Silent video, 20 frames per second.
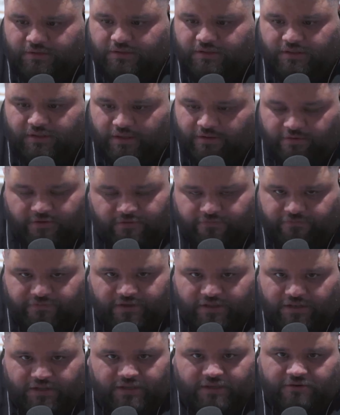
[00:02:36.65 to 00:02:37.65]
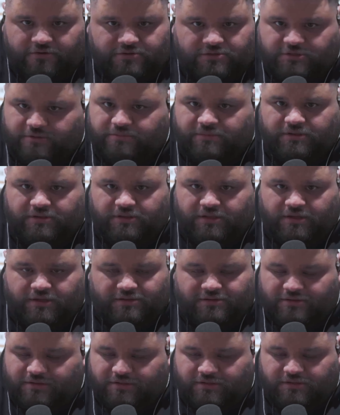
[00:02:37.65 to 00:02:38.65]
that a feeling or something that
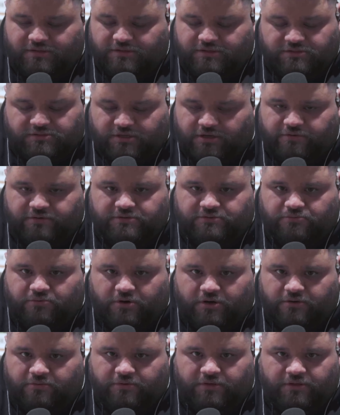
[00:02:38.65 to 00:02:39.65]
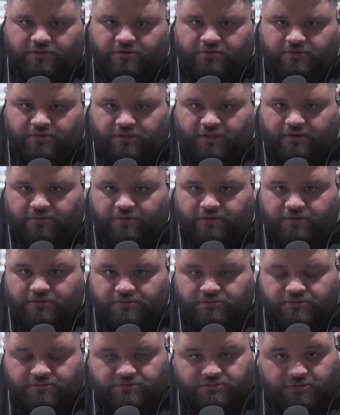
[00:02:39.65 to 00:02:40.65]
it's always wrong when you do it that way.
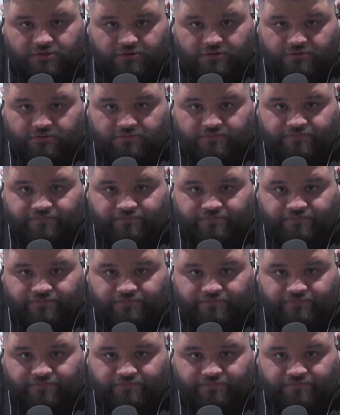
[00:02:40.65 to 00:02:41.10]
So